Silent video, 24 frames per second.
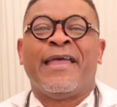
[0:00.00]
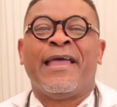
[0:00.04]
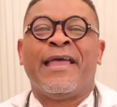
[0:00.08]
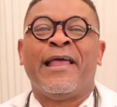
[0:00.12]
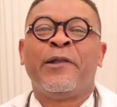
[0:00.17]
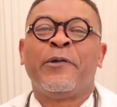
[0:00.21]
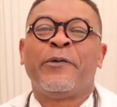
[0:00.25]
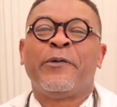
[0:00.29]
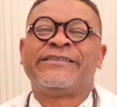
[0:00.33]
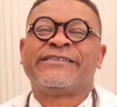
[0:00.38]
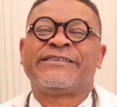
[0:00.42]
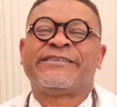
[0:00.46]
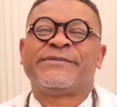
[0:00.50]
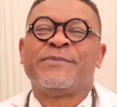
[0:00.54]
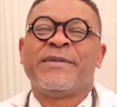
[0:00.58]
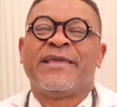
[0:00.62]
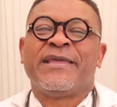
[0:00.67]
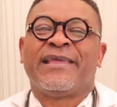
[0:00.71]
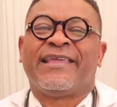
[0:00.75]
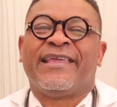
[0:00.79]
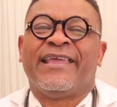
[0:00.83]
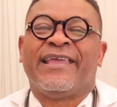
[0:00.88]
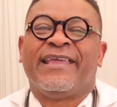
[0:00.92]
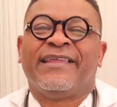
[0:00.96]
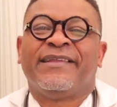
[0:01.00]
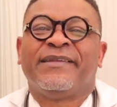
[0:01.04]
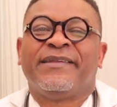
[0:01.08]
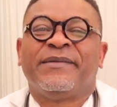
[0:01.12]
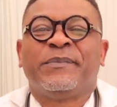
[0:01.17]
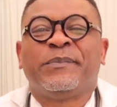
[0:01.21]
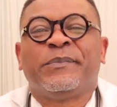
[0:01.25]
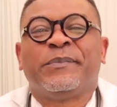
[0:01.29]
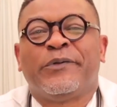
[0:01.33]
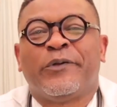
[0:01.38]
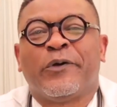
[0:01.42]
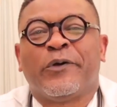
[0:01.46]
Hello, it's me
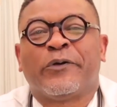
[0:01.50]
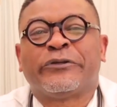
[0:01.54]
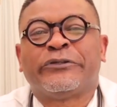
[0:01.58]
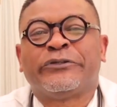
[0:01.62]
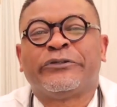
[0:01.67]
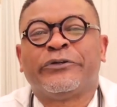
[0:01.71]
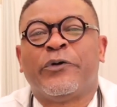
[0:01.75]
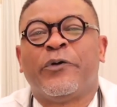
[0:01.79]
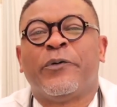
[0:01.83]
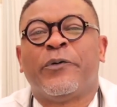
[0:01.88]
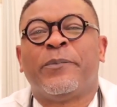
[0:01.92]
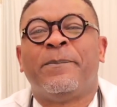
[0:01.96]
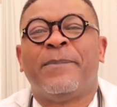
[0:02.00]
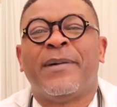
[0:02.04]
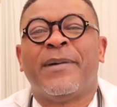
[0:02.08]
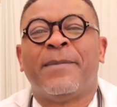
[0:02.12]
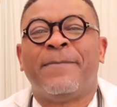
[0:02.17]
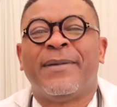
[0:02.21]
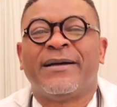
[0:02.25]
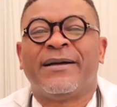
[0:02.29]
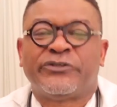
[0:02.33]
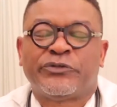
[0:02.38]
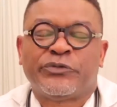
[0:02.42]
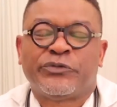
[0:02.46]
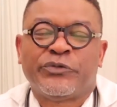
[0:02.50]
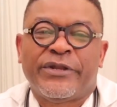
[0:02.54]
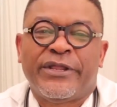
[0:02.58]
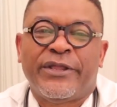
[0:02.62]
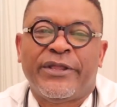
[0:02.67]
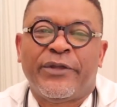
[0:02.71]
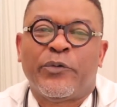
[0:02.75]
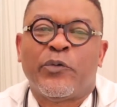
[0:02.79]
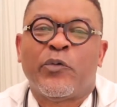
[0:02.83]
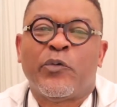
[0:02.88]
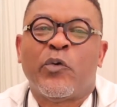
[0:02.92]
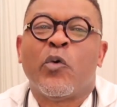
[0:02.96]
again, Dr. Babatunde